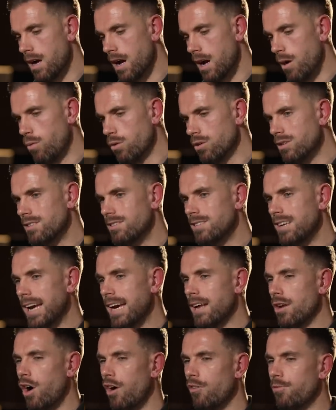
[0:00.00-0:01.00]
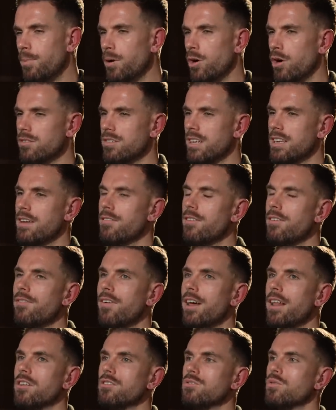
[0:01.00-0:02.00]
I wouldn't tick it off because I never
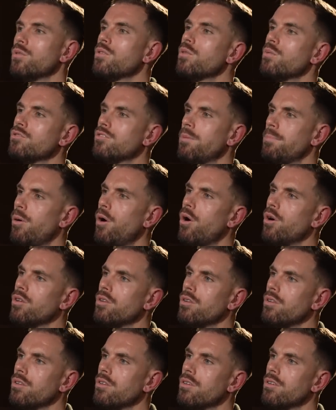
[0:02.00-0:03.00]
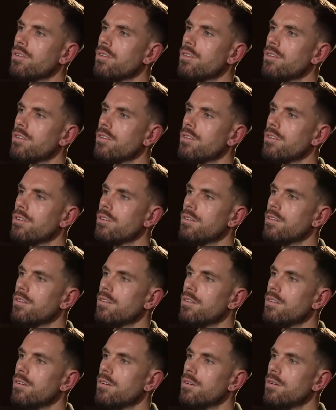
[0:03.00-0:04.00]
felt as though there was a point
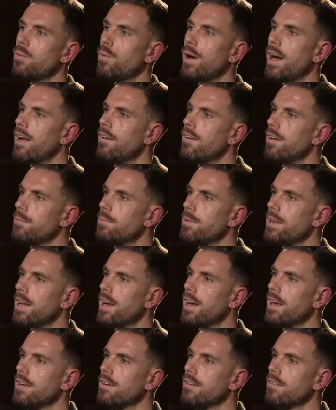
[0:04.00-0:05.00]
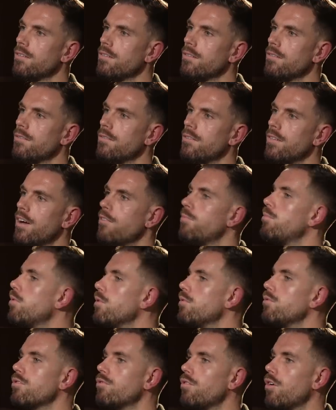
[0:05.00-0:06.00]
where I'd be like, I've
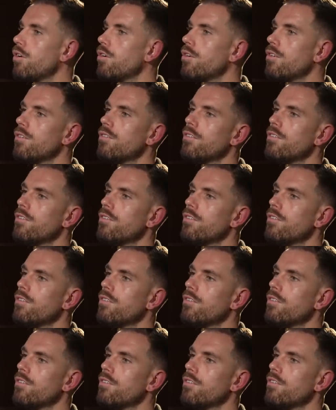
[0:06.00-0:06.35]
proved you wrong.